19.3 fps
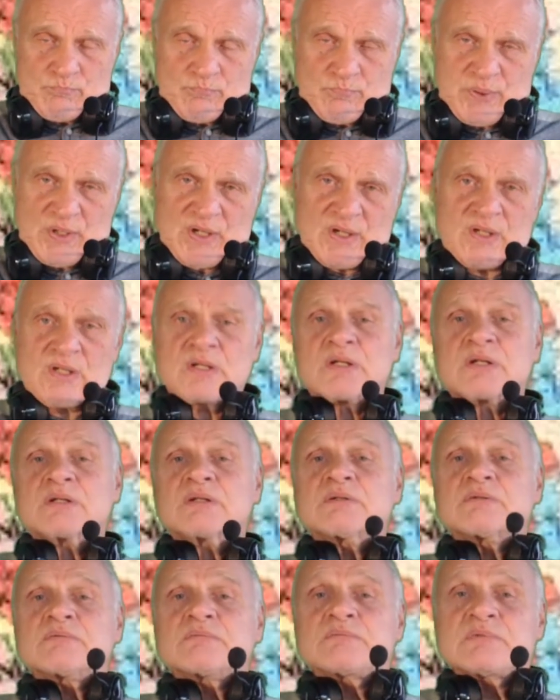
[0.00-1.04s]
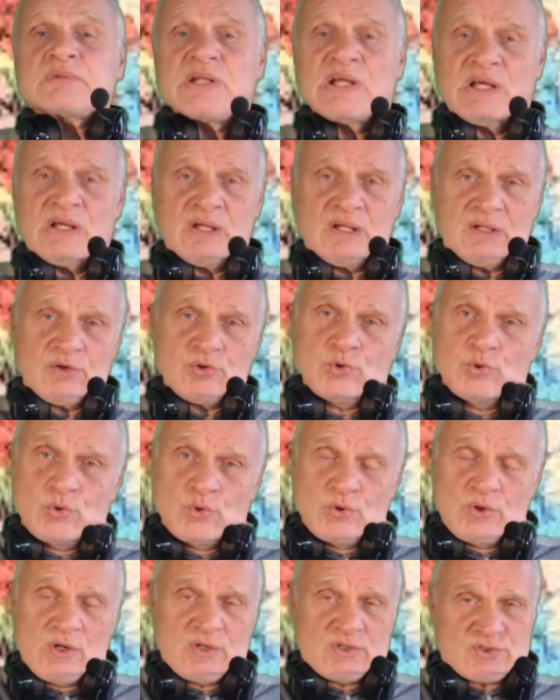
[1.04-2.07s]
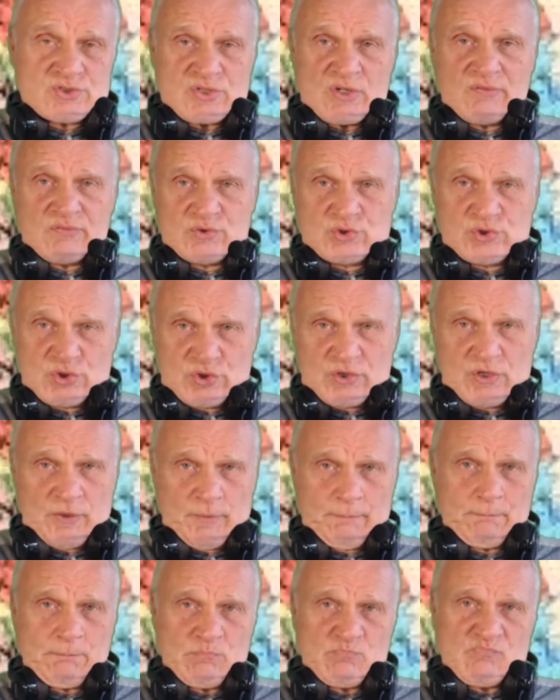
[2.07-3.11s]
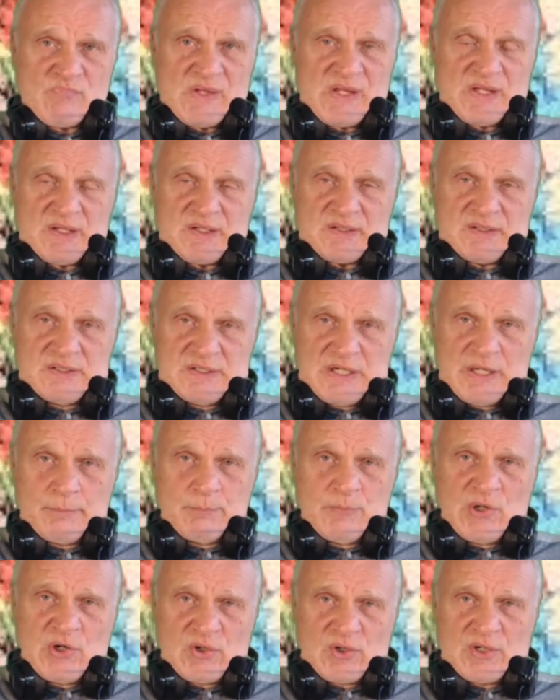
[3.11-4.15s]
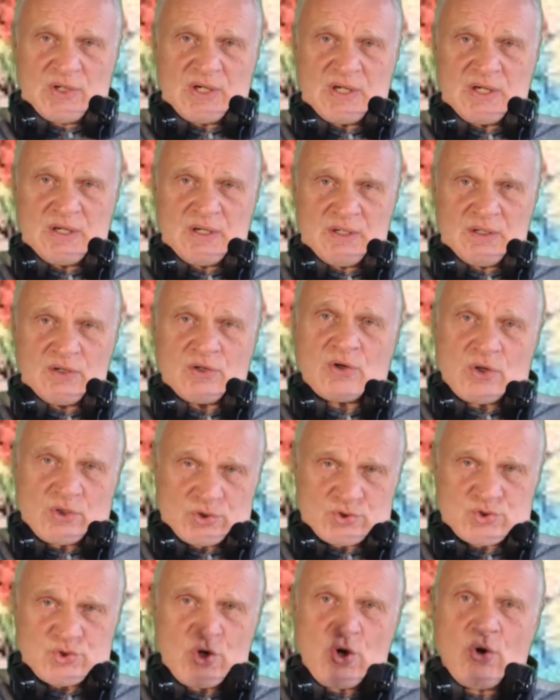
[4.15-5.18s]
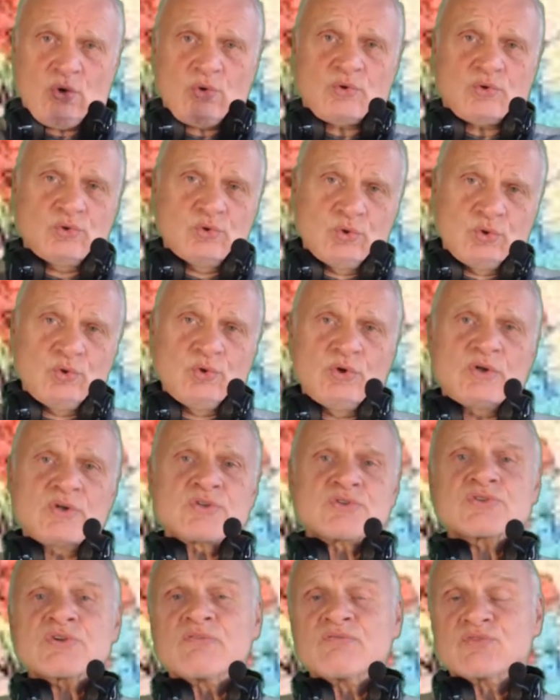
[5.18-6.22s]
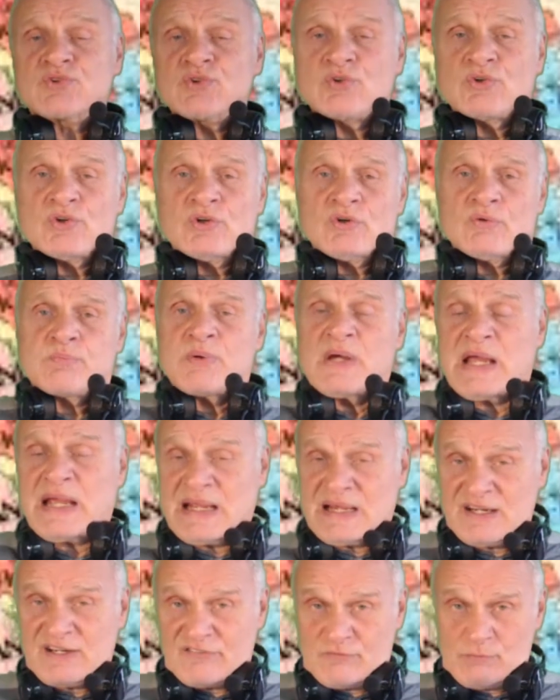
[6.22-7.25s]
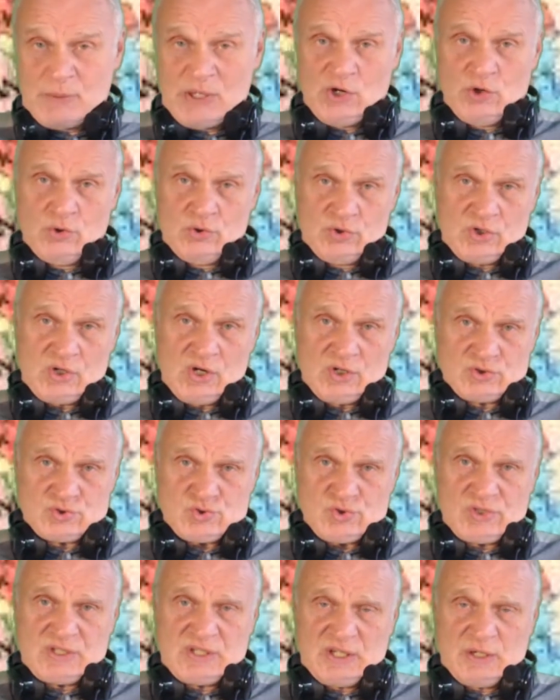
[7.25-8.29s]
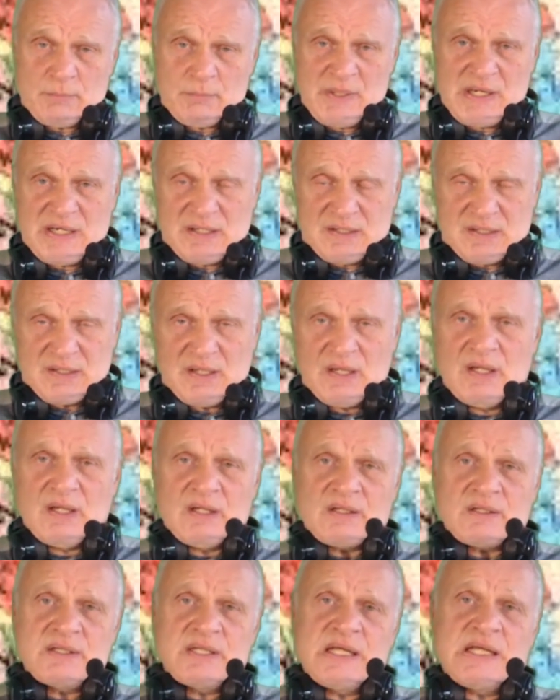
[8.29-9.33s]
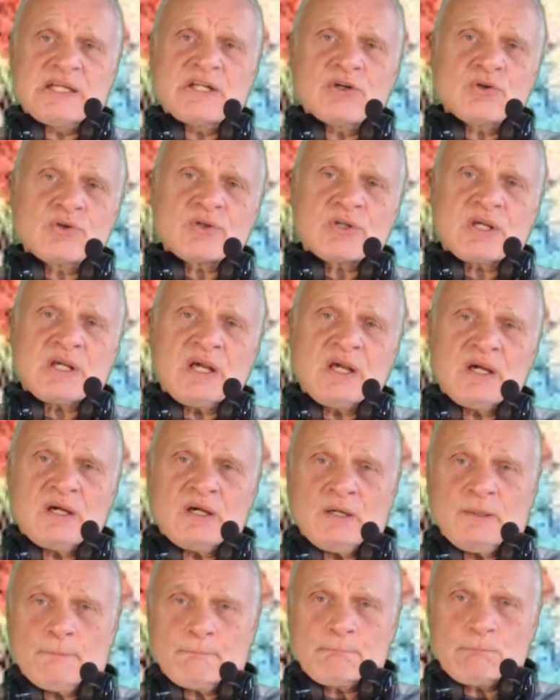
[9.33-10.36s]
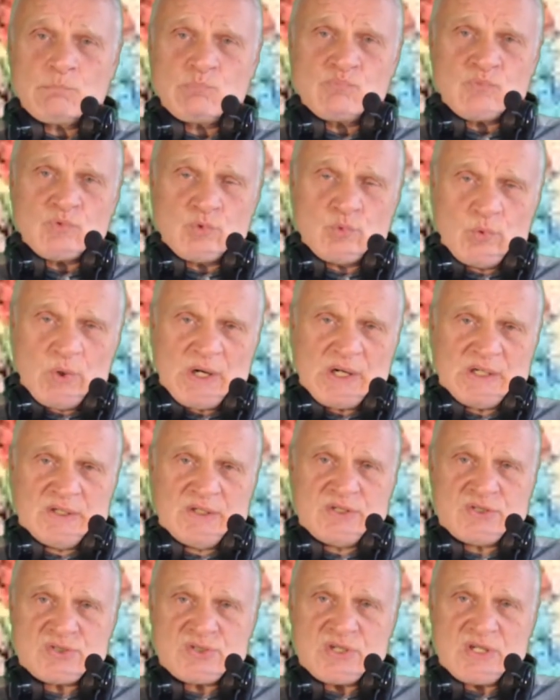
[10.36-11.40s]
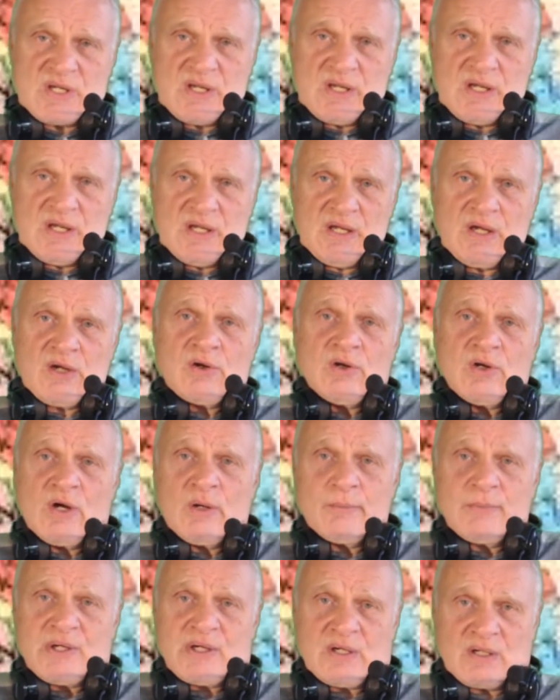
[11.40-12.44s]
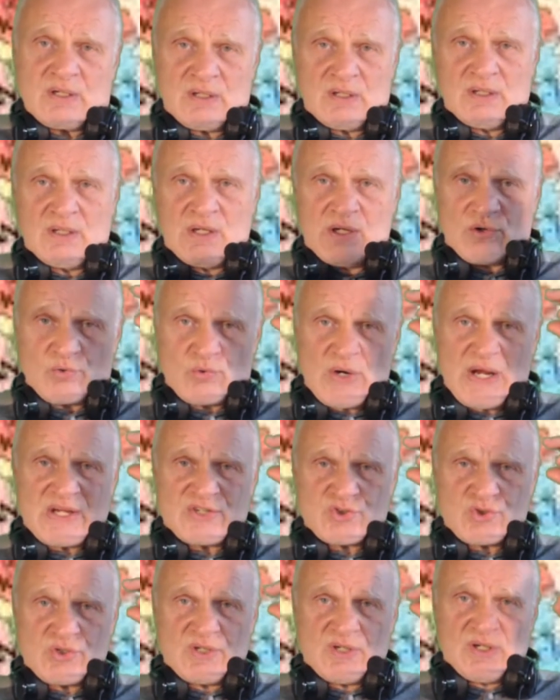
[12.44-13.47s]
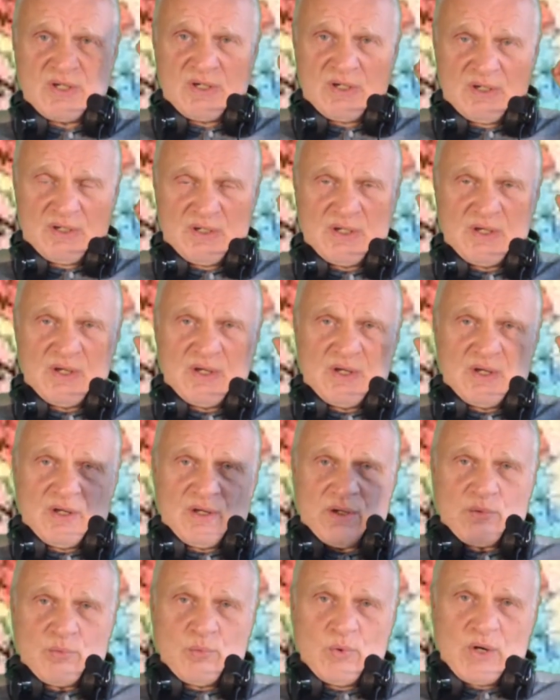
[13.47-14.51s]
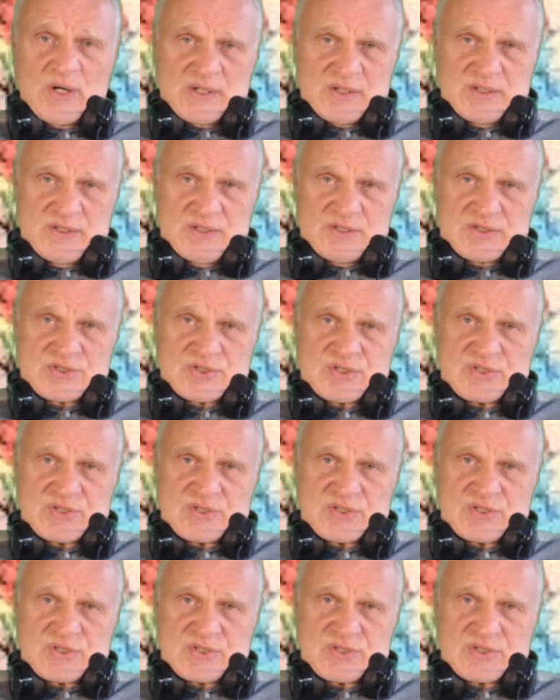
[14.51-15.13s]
But the rulers of Europe, the American-controlled rulers of Europe and of my own country, Denmark, they don't care what is economical, rational, what will